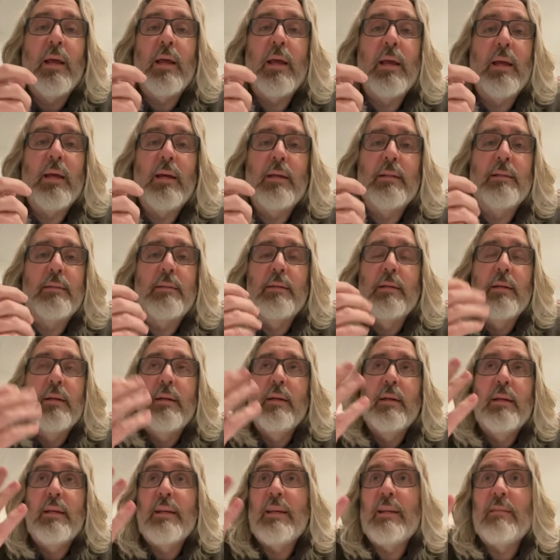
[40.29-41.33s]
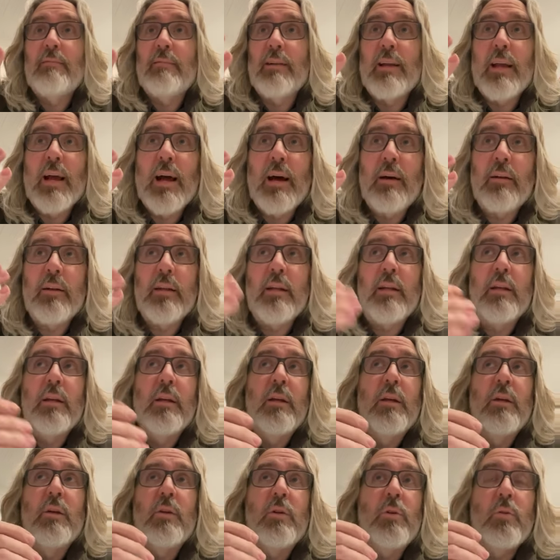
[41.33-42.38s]
And in reality,
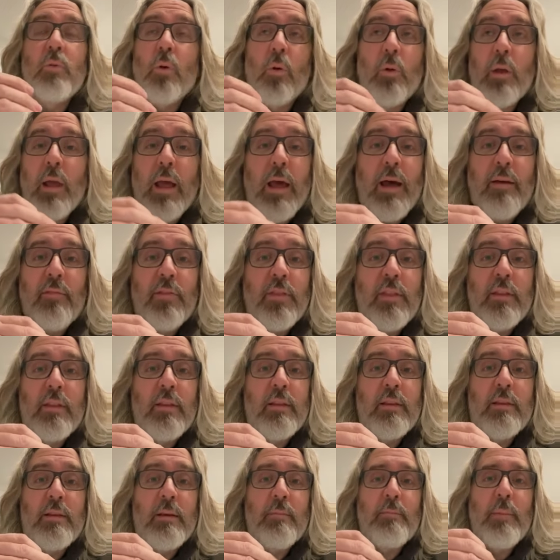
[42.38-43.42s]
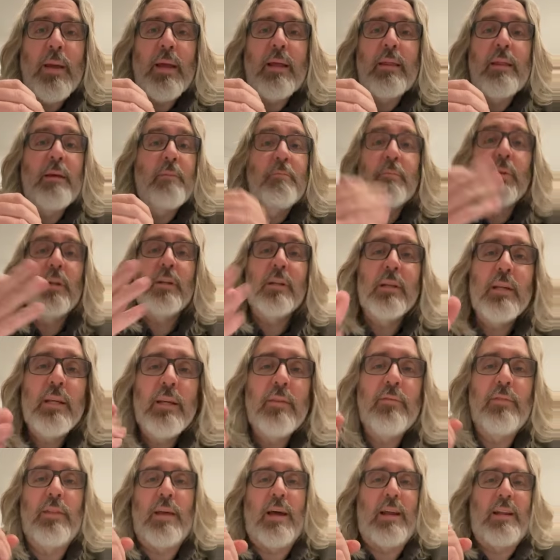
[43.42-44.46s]
you only have to make them
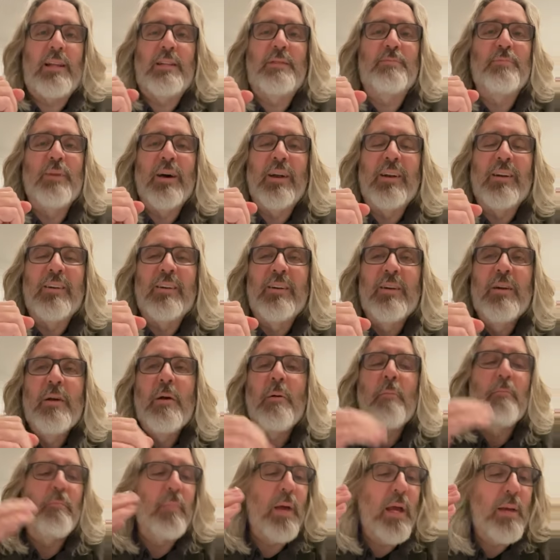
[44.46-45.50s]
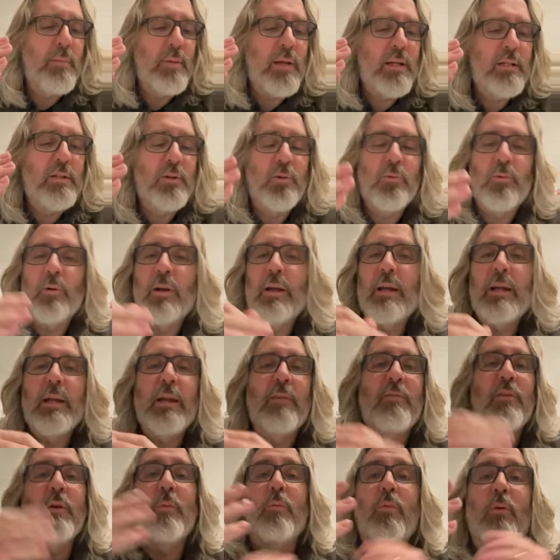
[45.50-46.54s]
believe that it's better. Maybe it's great
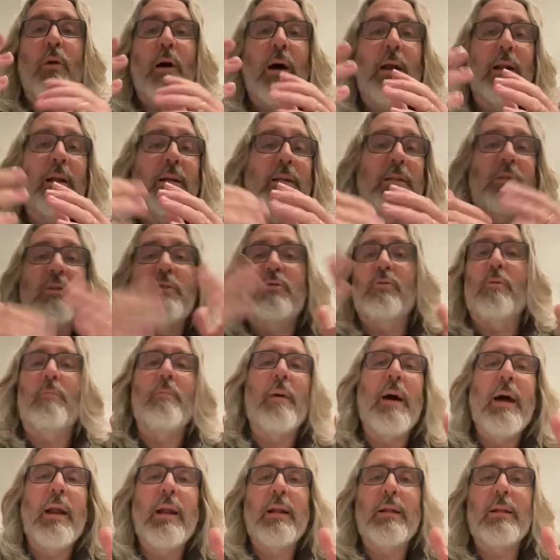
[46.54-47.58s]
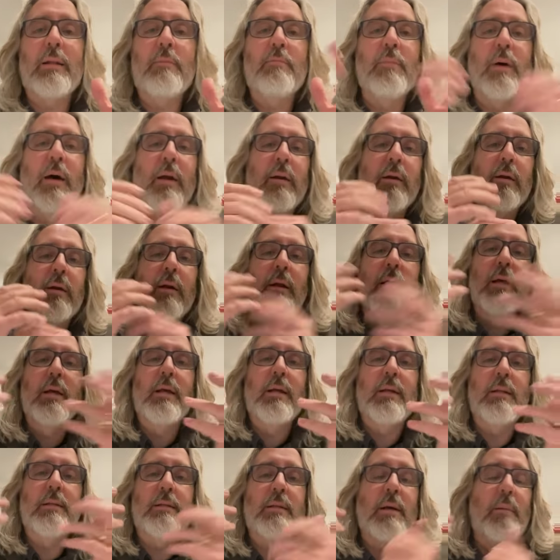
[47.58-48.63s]
if your product is dramatically better
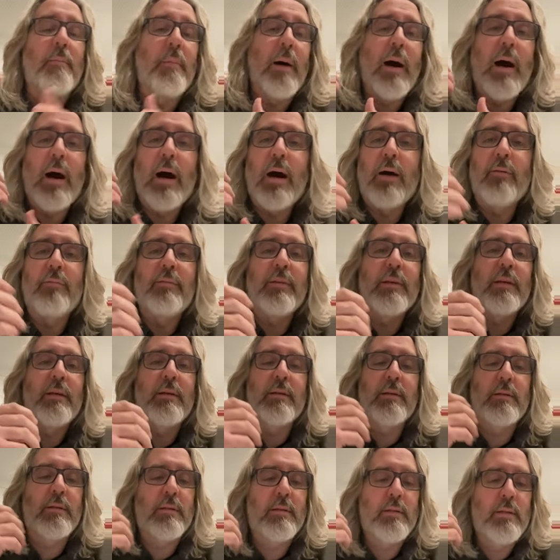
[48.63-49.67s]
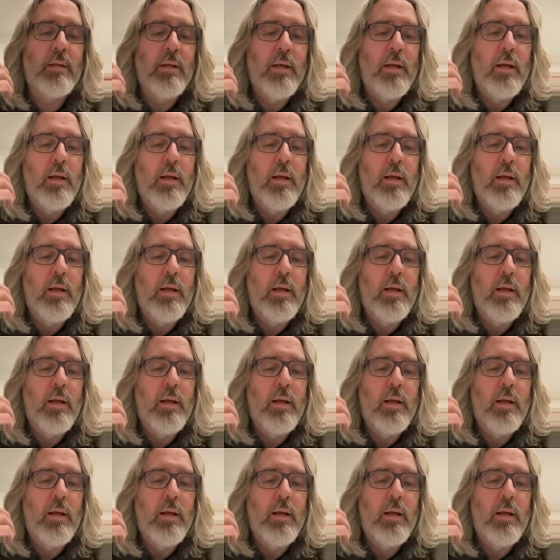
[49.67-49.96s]
in some obvious,